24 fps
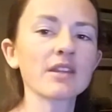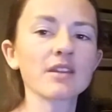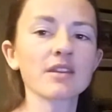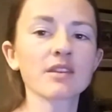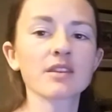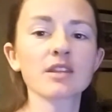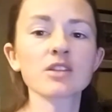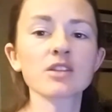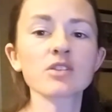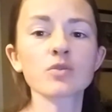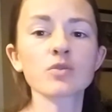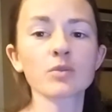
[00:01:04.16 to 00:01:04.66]

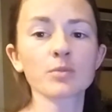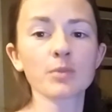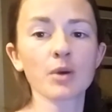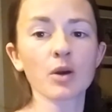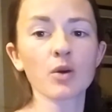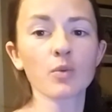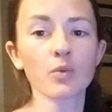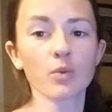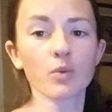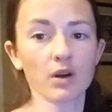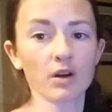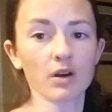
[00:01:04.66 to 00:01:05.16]
that this
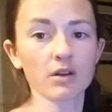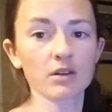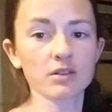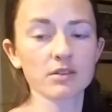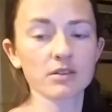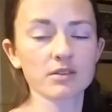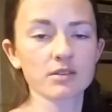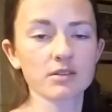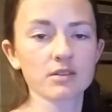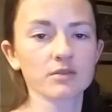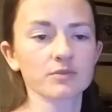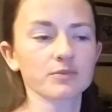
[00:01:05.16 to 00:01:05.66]
remote
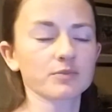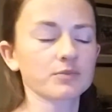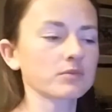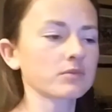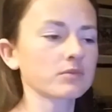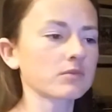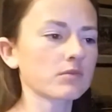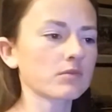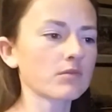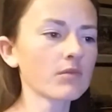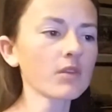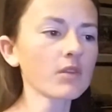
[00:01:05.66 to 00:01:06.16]
works,
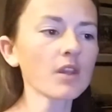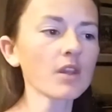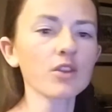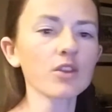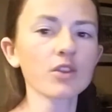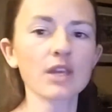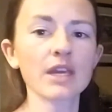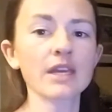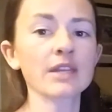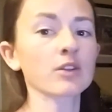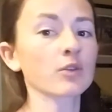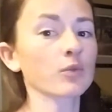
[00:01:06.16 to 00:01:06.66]

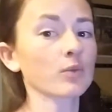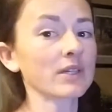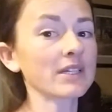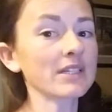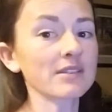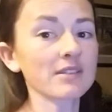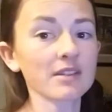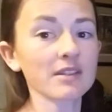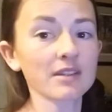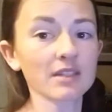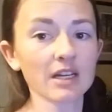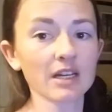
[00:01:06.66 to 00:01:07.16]
and the
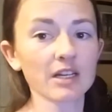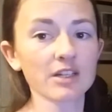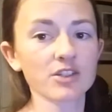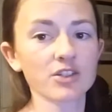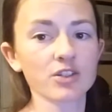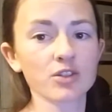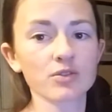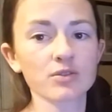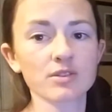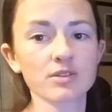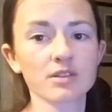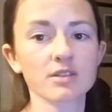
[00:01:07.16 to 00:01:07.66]
reason that I
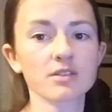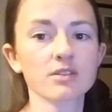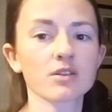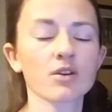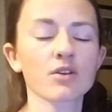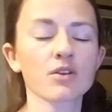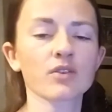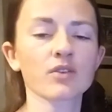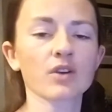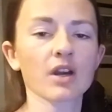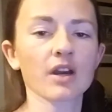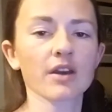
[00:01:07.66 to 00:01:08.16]
choose this
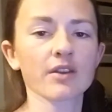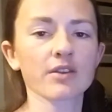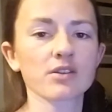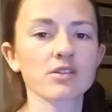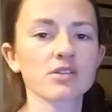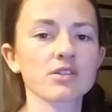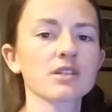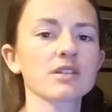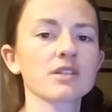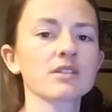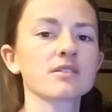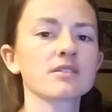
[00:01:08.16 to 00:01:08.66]
over
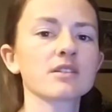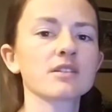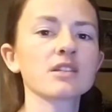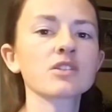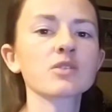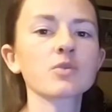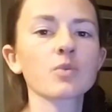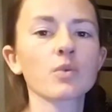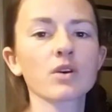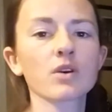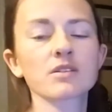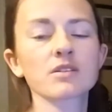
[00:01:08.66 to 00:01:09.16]
others, is
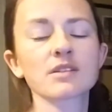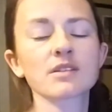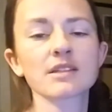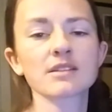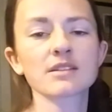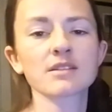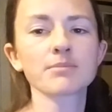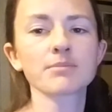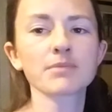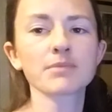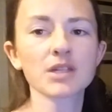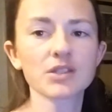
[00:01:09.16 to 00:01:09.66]
this works
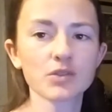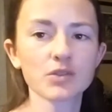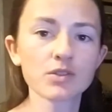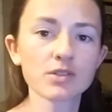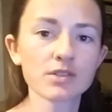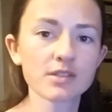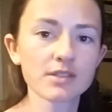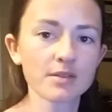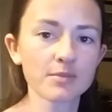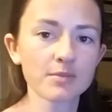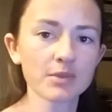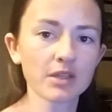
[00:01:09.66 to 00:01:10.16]
as a muscle
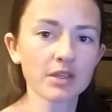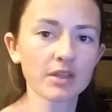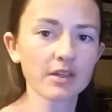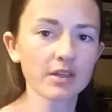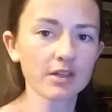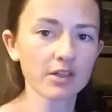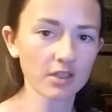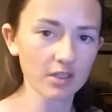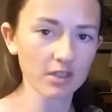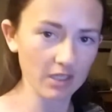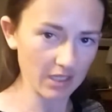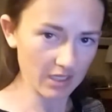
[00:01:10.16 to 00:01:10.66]

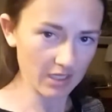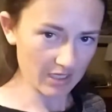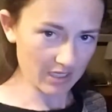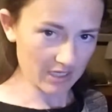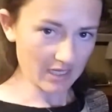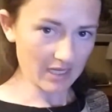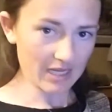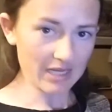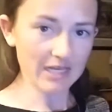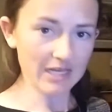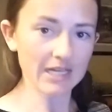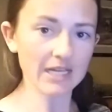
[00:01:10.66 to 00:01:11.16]
stimulator,
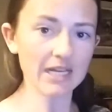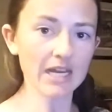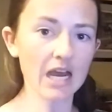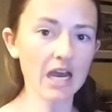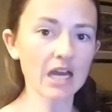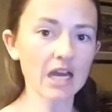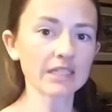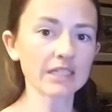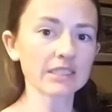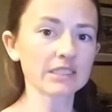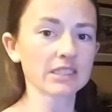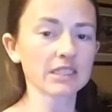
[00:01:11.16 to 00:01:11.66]

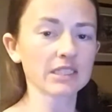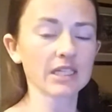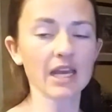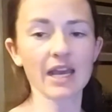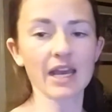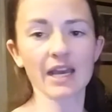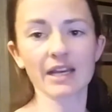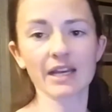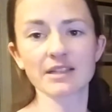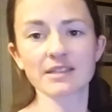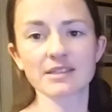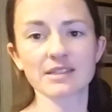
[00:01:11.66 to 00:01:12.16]
not
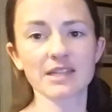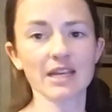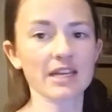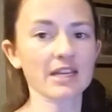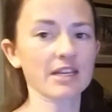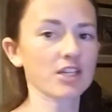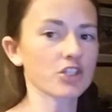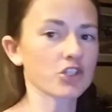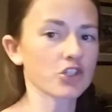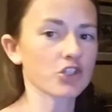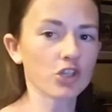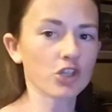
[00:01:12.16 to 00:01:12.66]
as
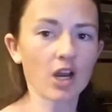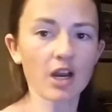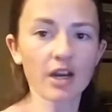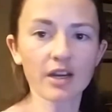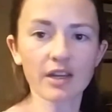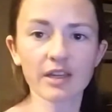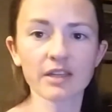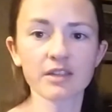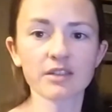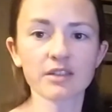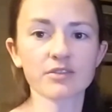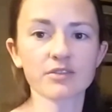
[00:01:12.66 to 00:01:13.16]
a
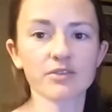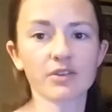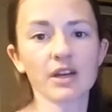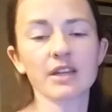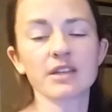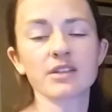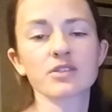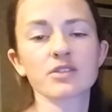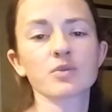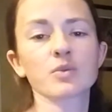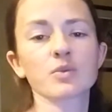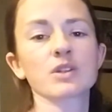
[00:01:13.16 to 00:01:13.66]
shocking
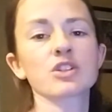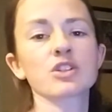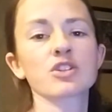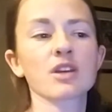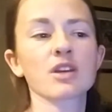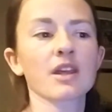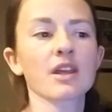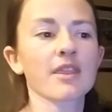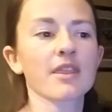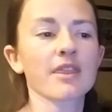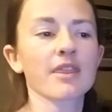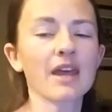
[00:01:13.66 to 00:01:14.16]
device, which
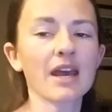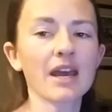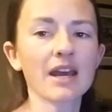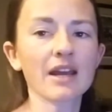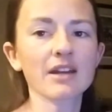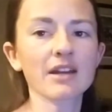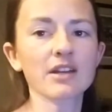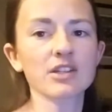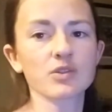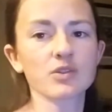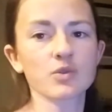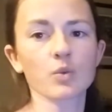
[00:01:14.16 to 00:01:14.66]

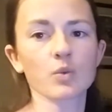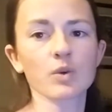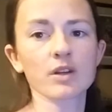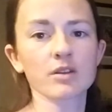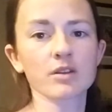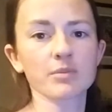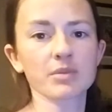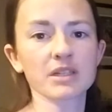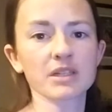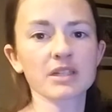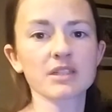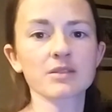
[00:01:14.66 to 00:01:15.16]
that is one of
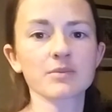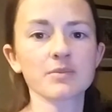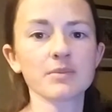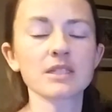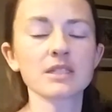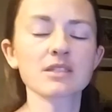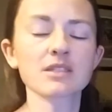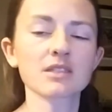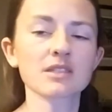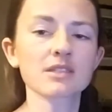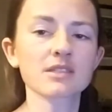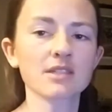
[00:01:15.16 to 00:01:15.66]
the biggest
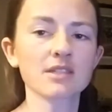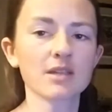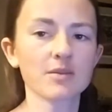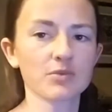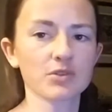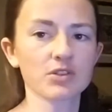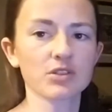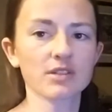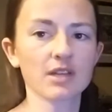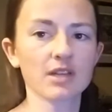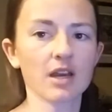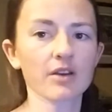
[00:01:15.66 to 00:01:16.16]

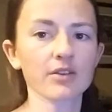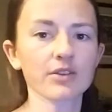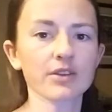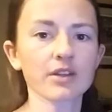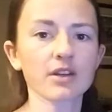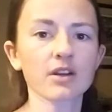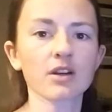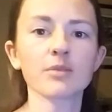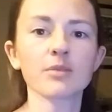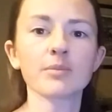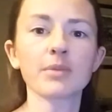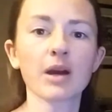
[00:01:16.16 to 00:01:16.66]
misconceptions out
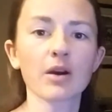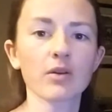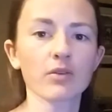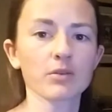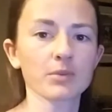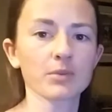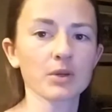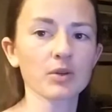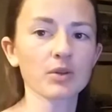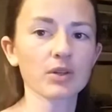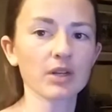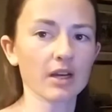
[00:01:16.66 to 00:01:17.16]
there about
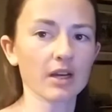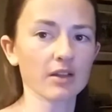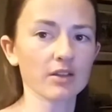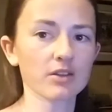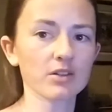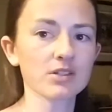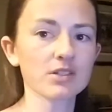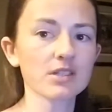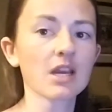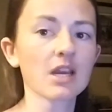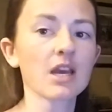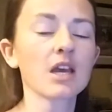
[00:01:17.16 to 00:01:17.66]
remote
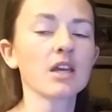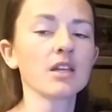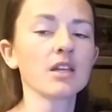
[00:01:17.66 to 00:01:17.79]
collars.